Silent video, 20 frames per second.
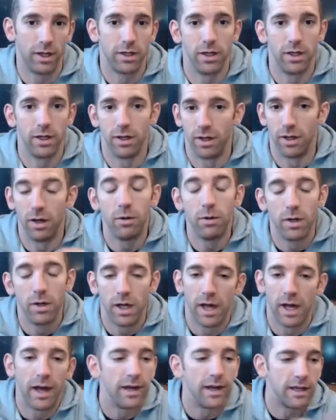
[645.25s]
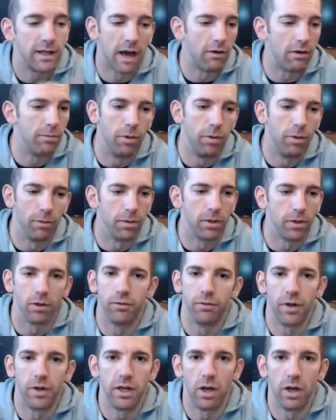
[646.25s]
You know, Gary put up a
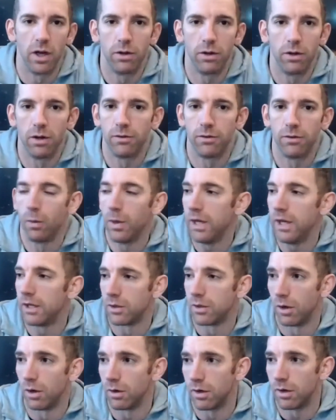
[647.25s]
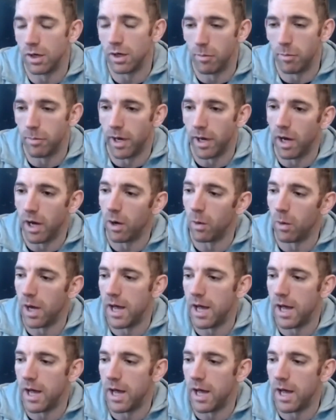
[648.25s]
good video the other week talking about